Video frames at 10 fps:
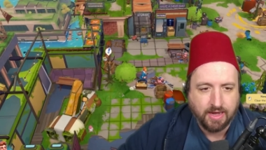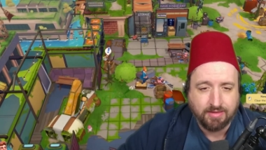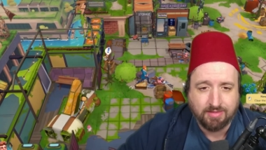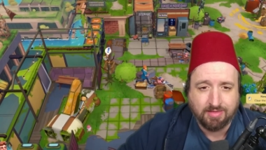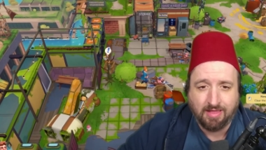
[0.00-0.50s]
I
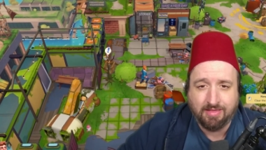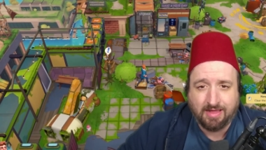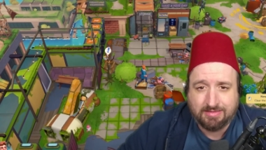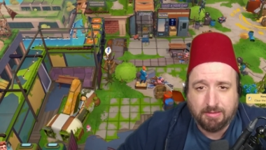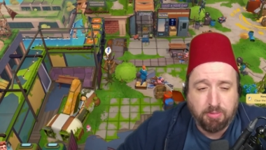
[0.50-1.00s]
guess it's
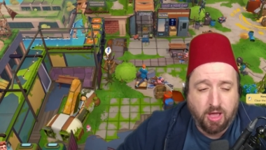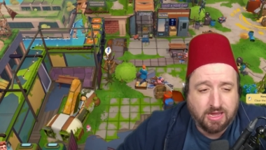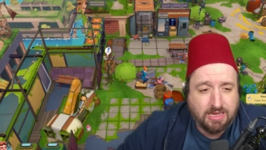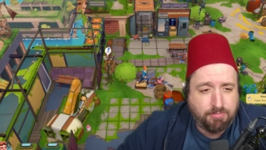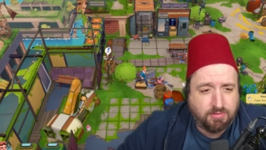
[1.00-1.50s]
like the
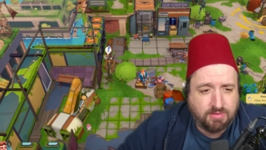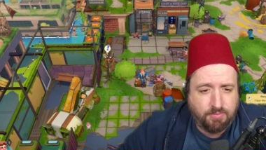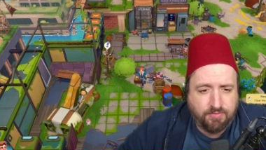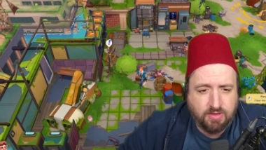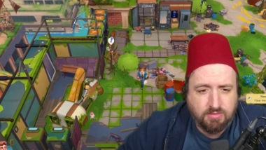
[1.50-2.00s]
apocalypse or
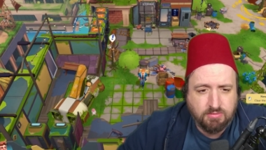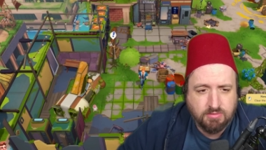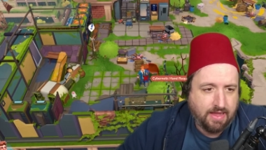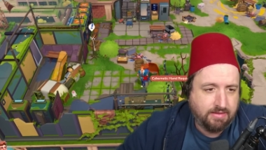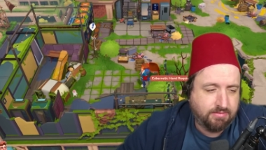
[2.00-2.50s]
something.
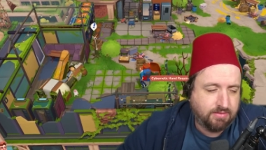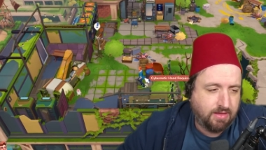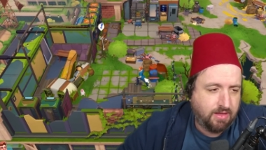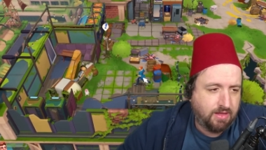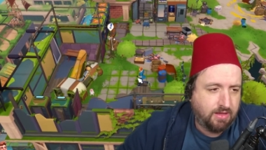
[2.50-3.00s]
And
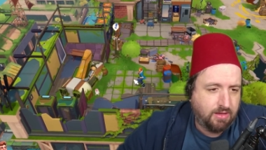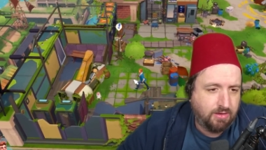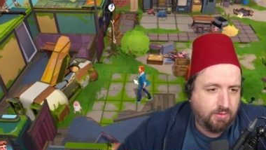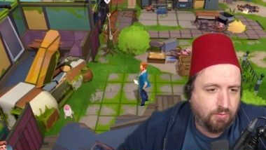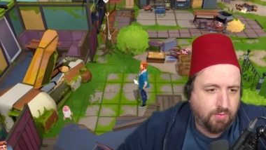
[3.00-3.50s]

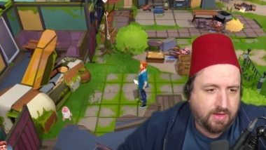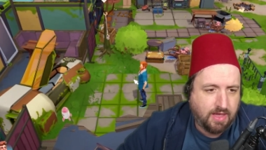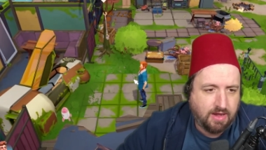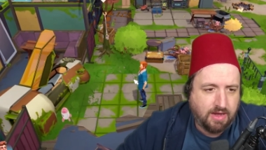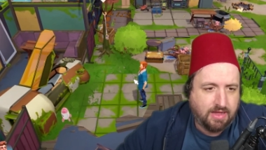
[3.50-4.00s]
we
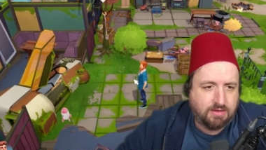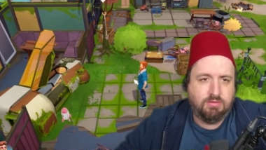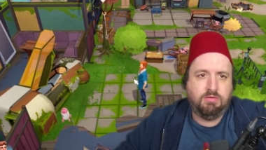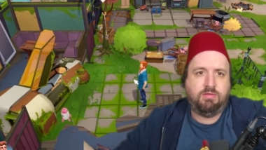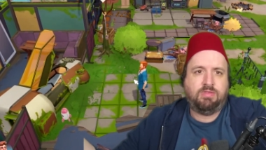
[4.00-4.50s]
gotta like
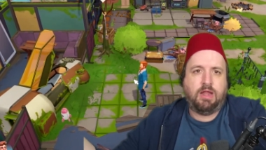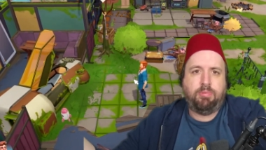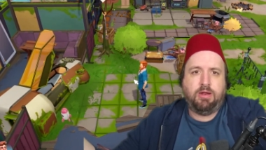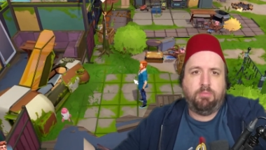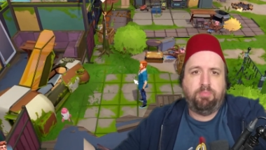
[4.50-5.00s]
set up
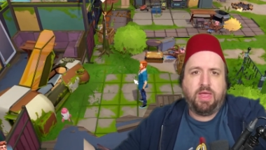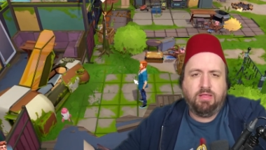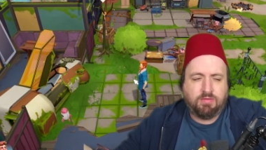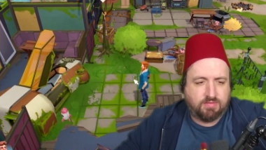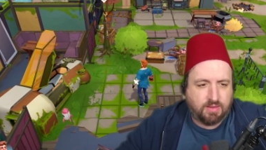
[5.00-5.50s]
a little
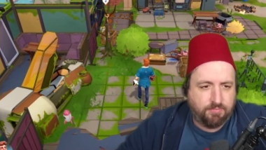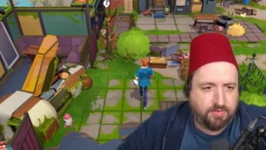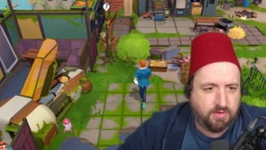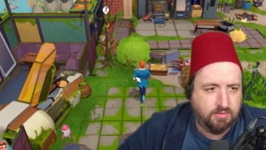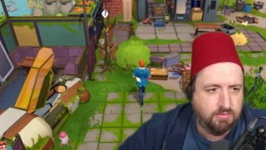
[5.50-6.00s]
base or
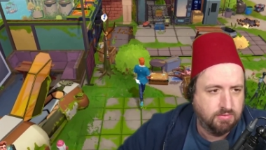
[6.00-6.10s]
something.